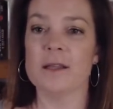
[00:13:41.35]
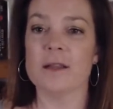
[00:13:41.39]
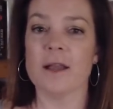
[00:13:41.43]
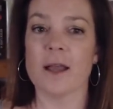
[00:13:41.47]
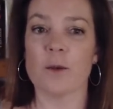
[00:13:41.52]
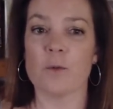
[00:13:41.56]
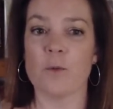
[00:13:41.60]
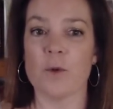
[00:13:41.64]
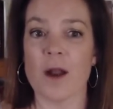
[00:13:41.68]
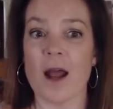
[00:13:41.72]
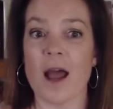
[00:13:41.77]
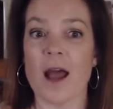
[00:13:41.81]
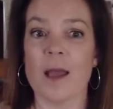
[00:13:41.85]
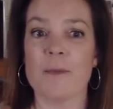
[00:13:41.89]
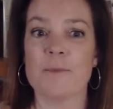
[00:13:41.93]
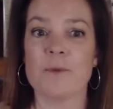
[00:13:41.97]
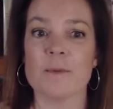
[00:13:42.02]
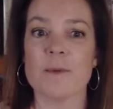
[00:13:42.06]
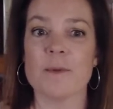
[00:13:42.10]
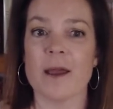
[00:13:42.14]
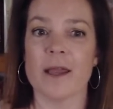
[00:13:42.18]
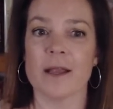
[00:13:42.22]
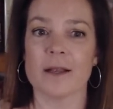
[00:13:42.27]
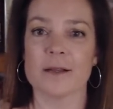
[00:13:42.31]
like what I
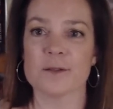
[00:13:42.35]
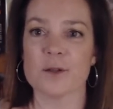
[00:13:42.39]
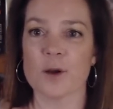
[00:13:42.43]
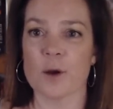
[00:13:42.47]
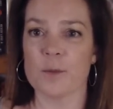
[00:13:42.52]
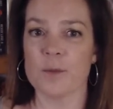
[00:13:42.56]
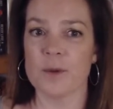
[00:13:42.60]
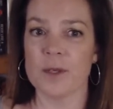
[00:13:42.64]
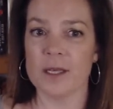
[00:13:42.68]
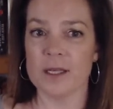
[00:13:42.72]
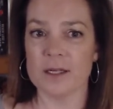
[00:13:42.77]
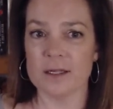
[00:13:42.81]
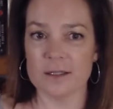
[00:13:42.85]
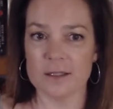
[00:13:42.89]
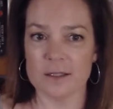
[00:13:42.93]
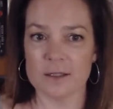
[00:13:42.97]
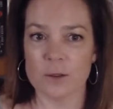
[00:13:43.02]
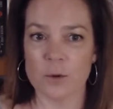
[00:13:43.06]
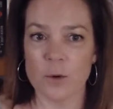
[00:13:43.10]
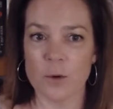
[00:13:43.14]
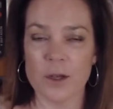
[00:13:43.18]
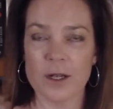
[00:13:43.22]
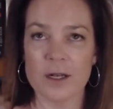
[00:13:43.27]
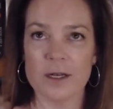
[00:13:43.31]
put my XRP in a
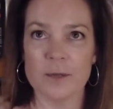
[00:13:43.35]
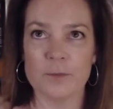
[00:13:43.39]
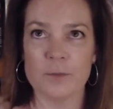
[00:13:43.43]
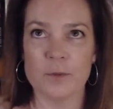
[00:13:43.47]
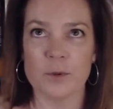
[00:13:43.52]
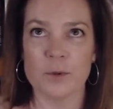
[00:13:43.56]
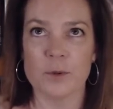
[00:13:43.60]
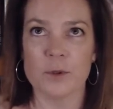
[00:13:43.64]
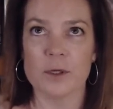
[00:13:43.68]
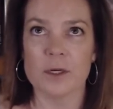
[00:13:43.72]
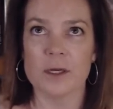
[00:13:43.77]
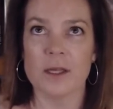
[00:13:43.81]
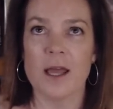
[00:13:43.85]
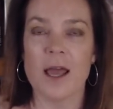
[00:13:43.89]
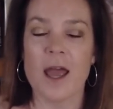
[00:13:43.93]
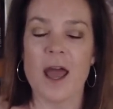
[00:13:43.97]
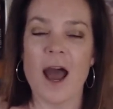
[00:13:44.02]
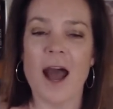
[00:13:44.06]
liquidity pool,